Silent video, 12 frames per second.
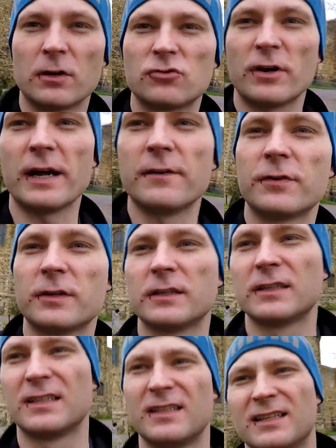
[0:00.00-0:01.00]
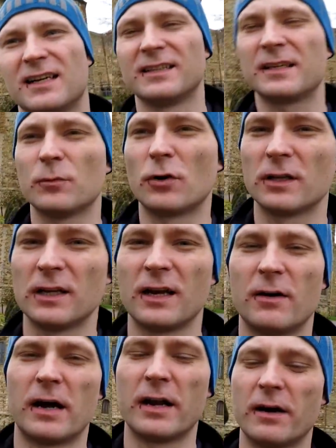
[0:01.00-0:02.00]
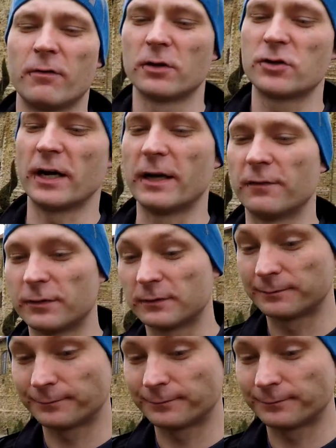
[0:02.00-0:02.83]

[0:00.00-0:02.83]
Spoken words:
drive. I think more than an hour drive.